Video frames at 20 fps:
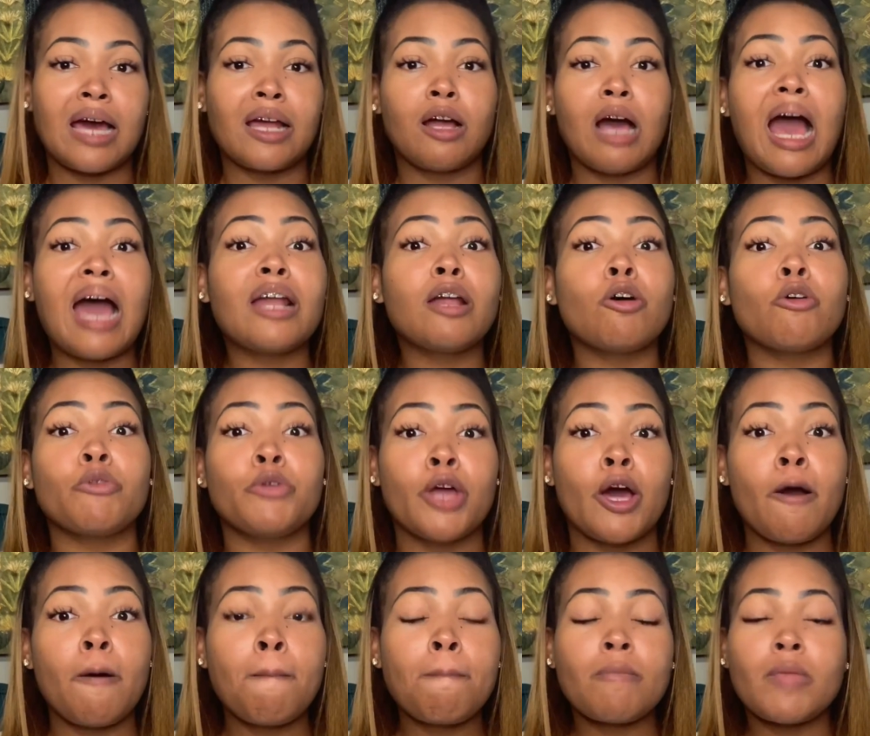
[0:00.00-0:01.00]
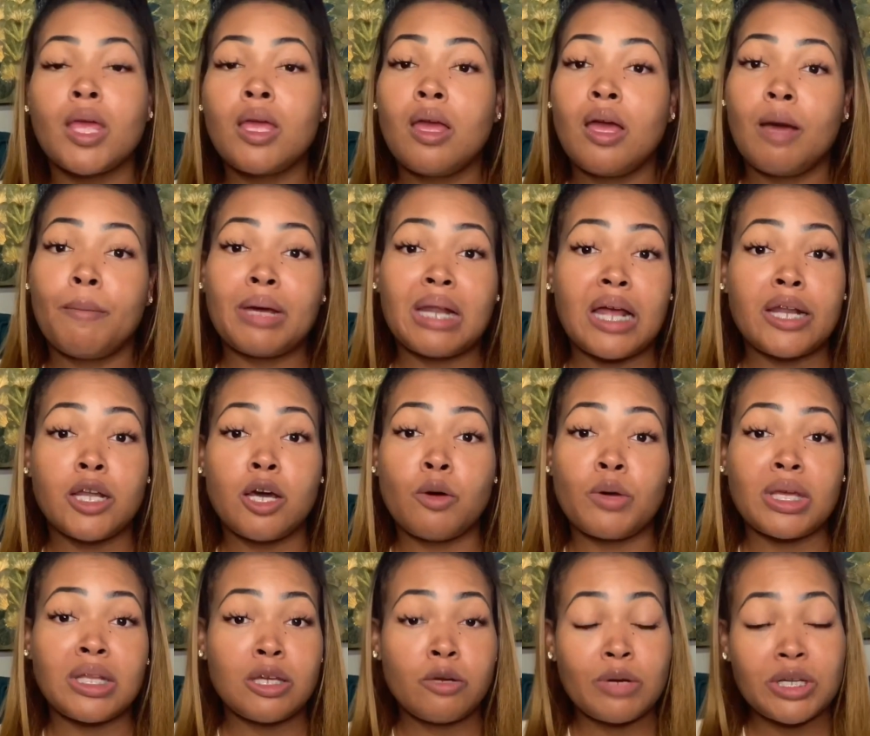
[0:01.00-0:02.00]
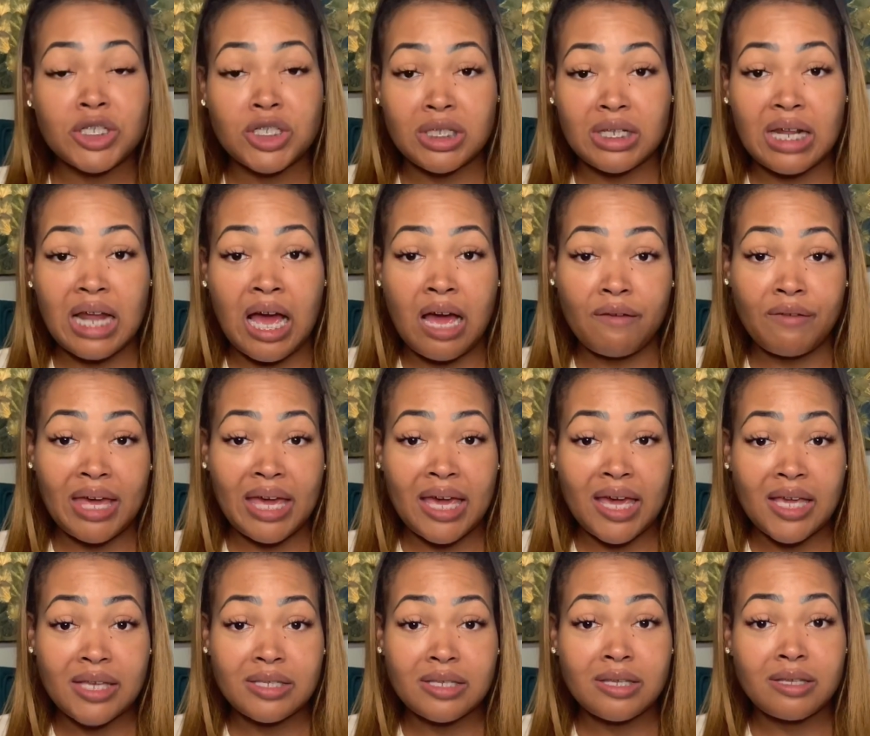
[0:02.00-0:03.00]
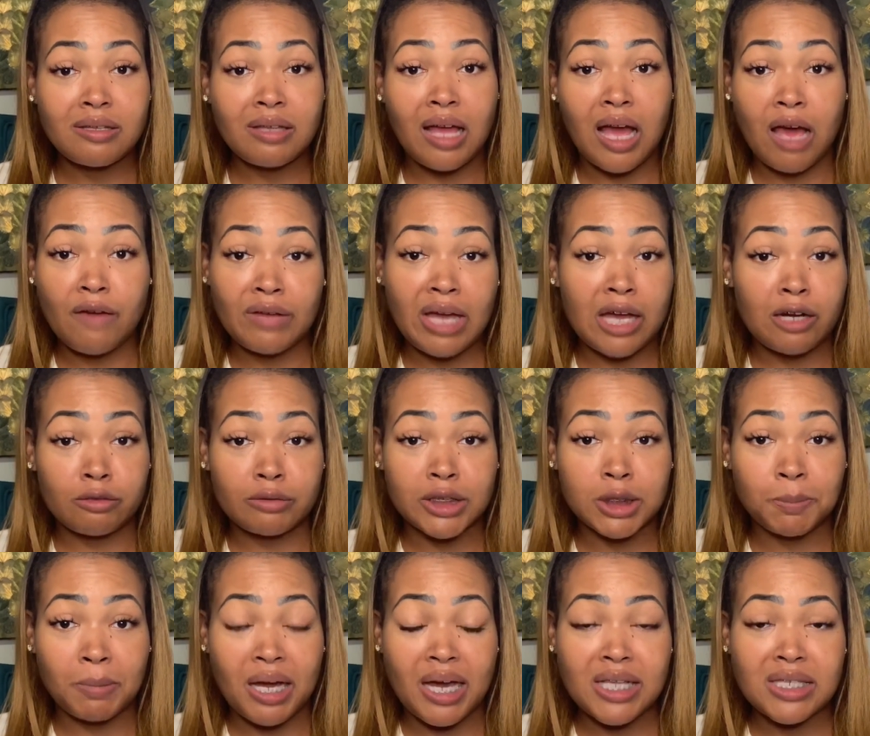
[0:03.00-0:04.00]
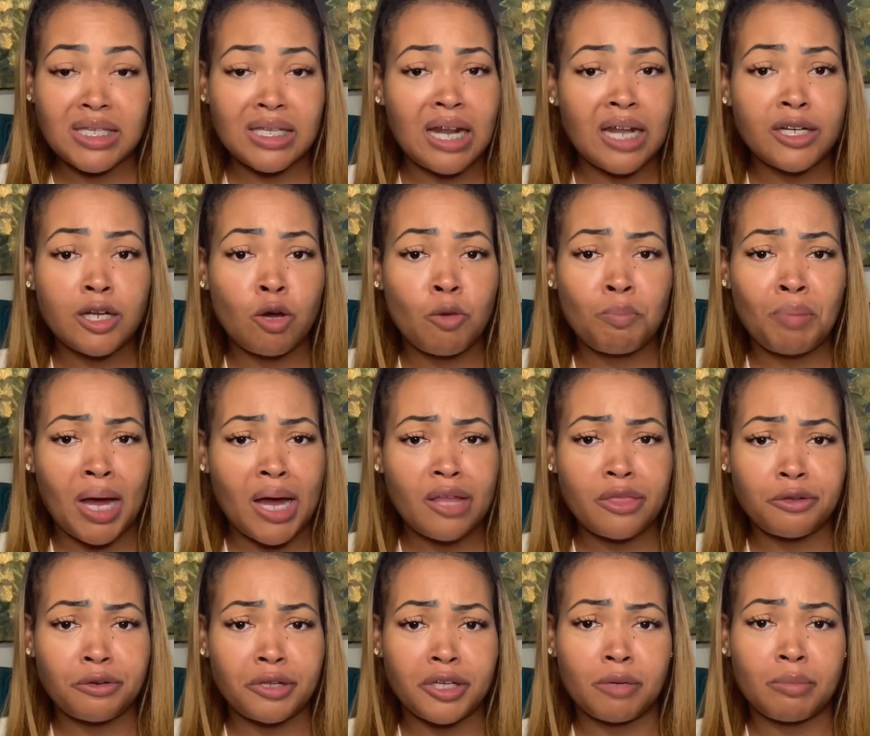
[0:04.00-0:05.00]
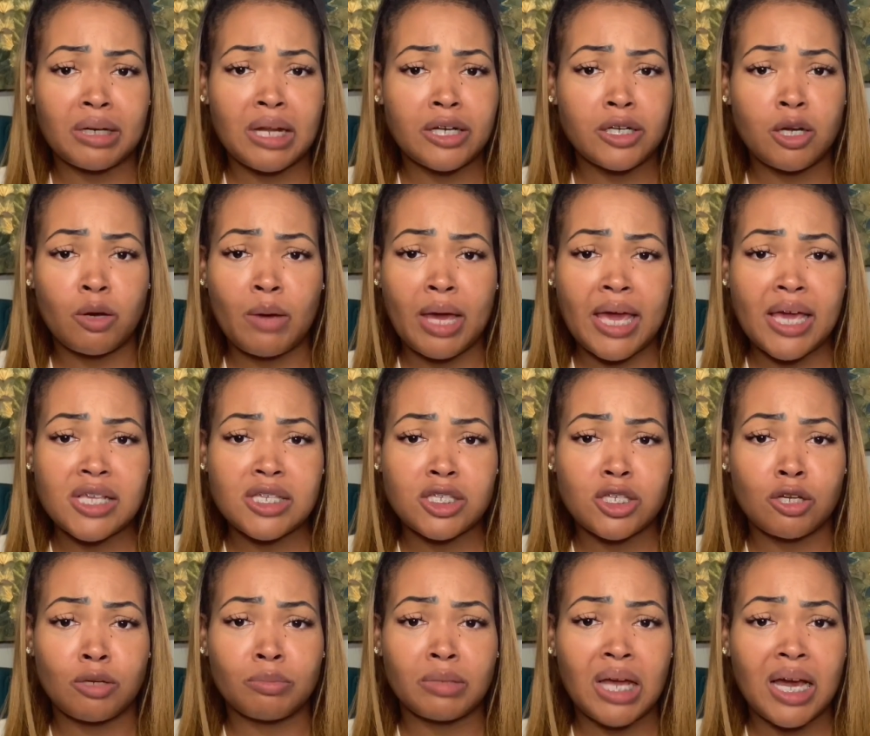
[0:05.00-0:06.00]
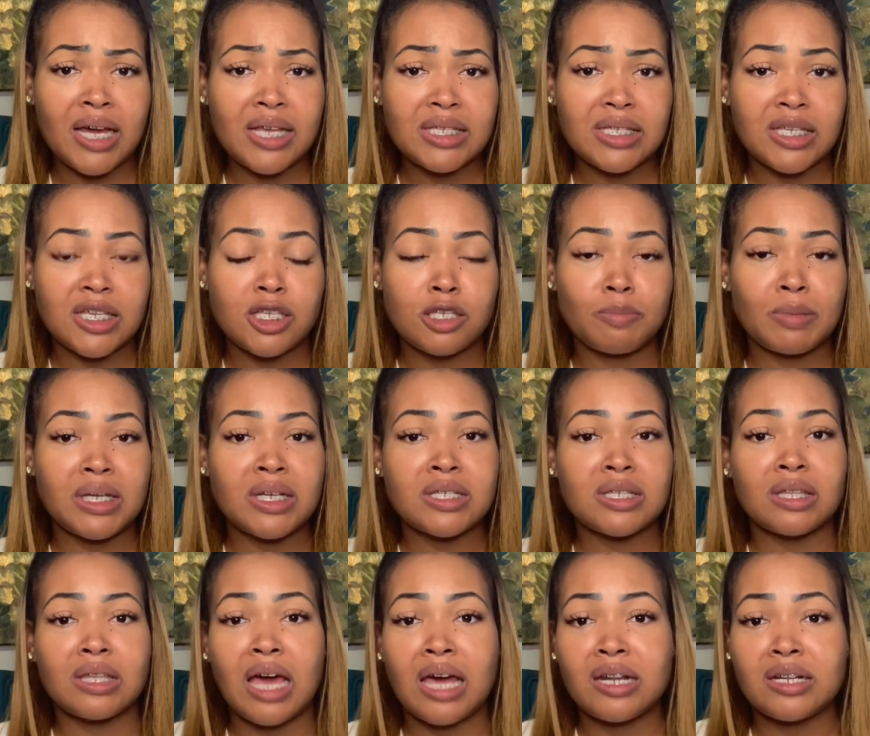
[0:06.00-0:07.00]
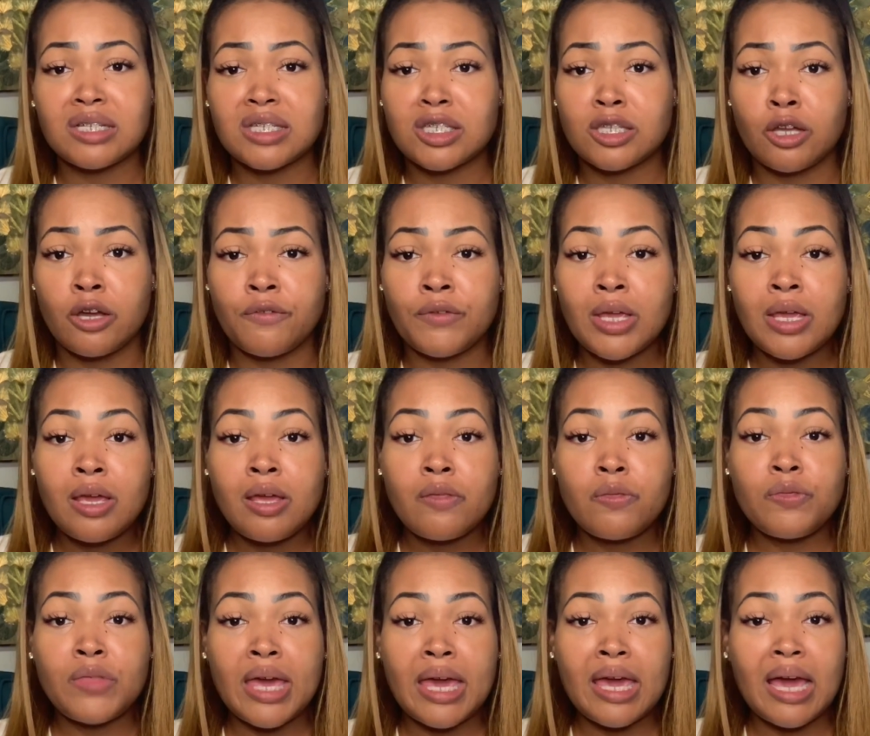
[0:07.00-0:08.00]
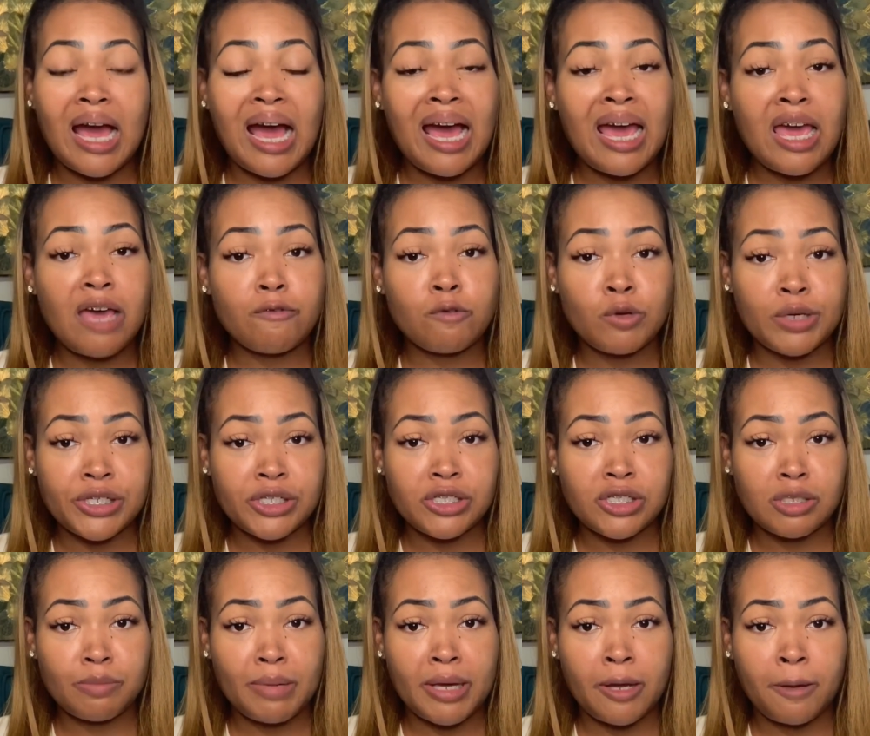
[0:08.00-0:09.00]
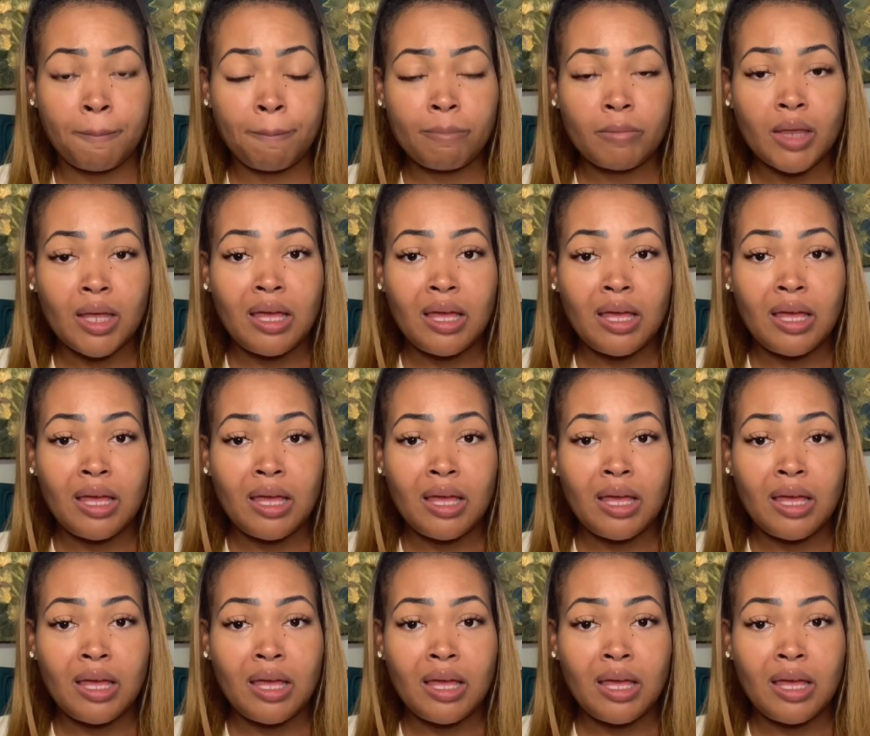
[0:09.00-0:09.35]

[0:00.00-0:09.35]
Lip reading: I don't know, but I know any question that I've asked, I've got a response, and I don't bother them and I don't ask them nonsense, because a lot of the stuff that I have questions about,